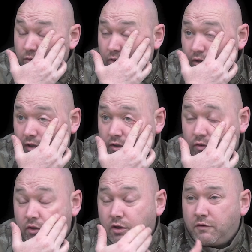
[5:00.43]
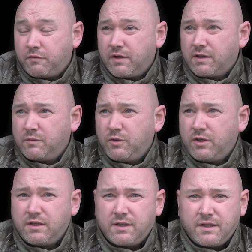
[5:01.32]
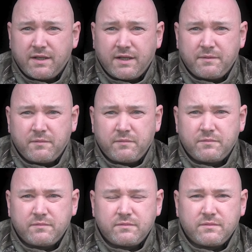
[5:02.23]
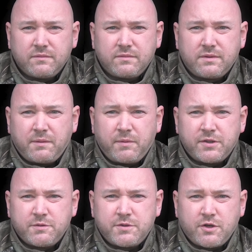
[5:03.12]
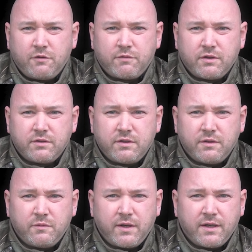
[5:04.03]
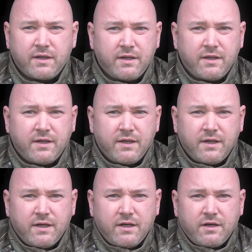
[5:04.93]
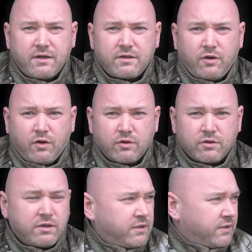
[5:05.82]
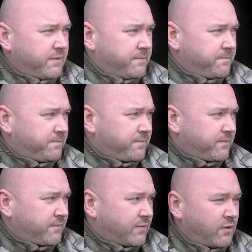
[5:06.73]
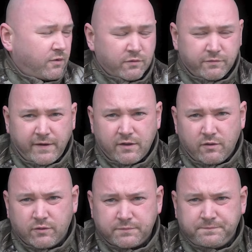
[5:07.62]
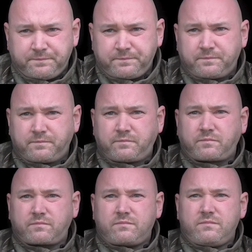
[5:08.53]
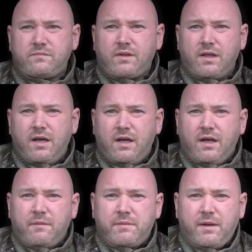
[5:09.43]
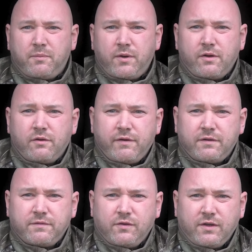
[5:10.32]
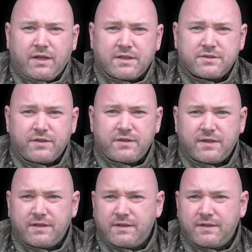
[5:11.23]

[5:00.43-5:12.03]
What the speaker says: another go for a little while, and then we switch over onto corn or fake corn. But yeah, pretty uneventful night last night.